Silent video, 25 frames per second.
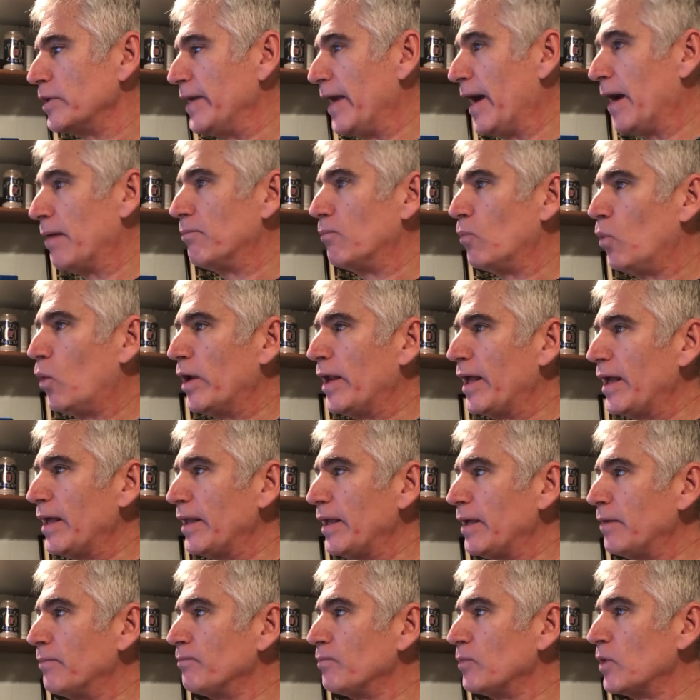Yeah,
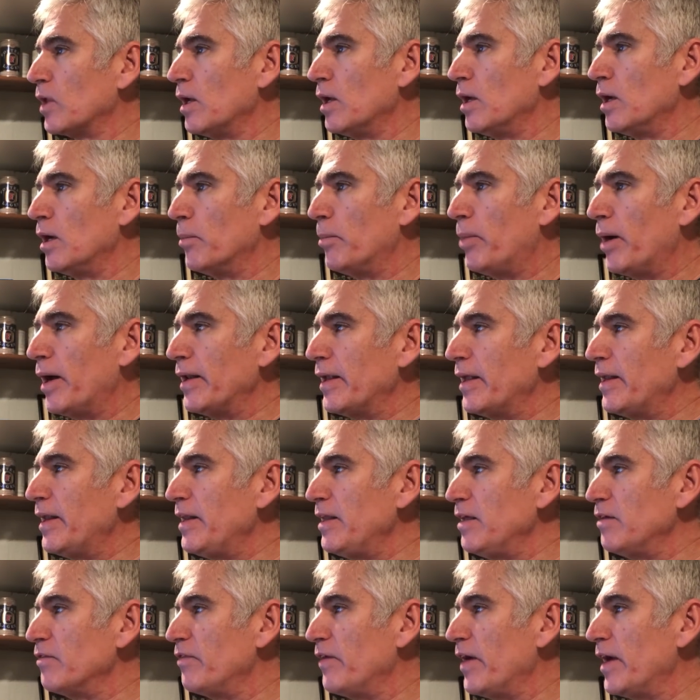180. But in
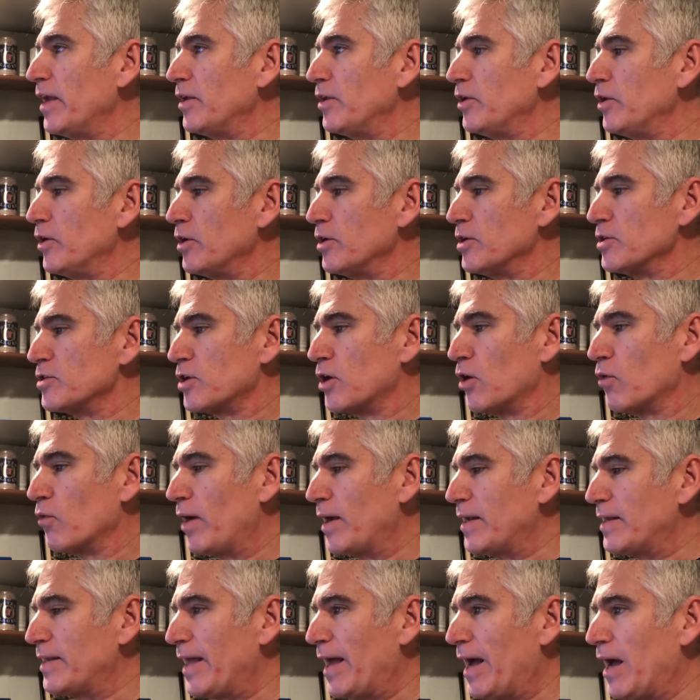any event, you can just go
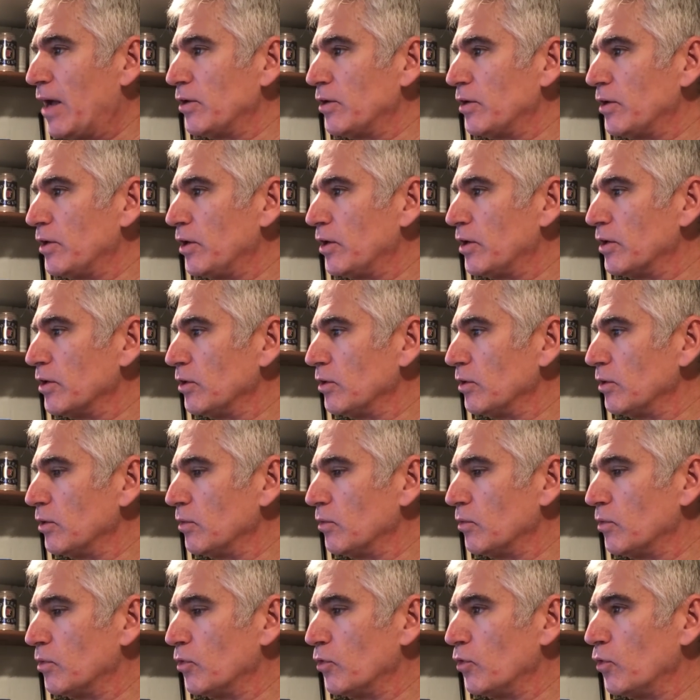right down. You
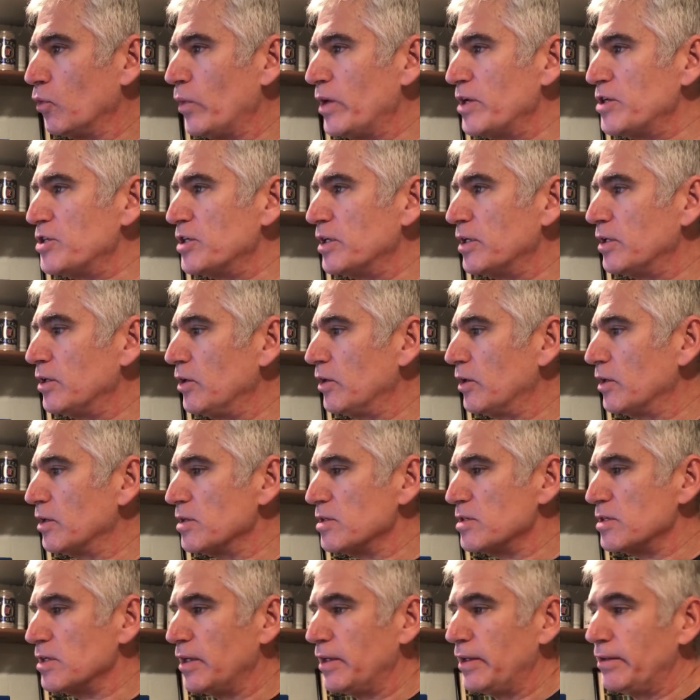can, through the widget, you
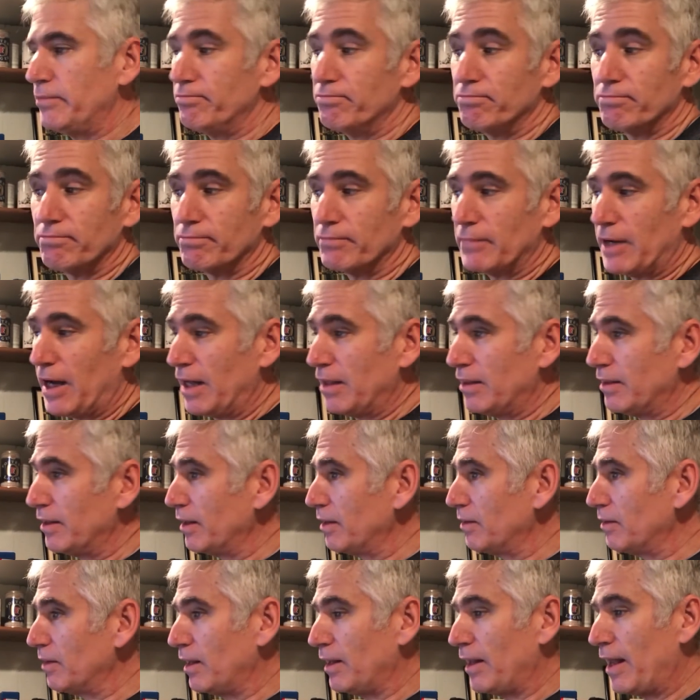can see I
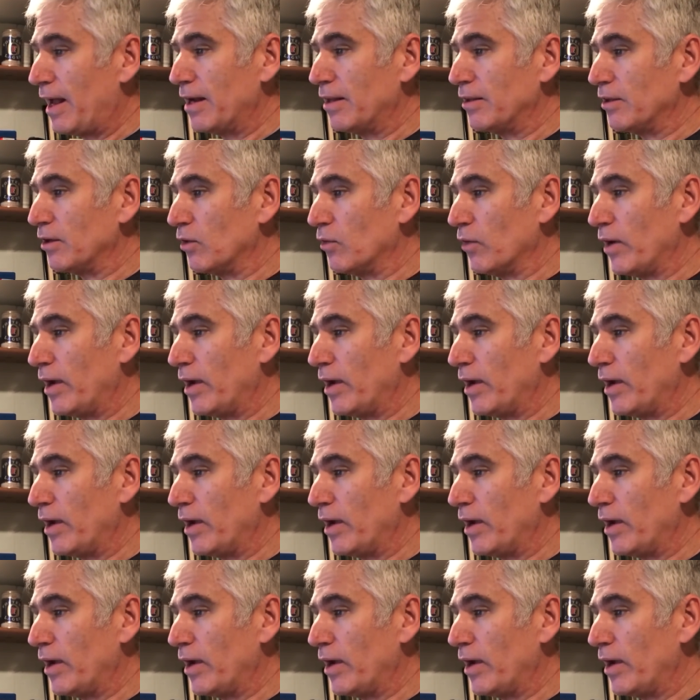think a lot of the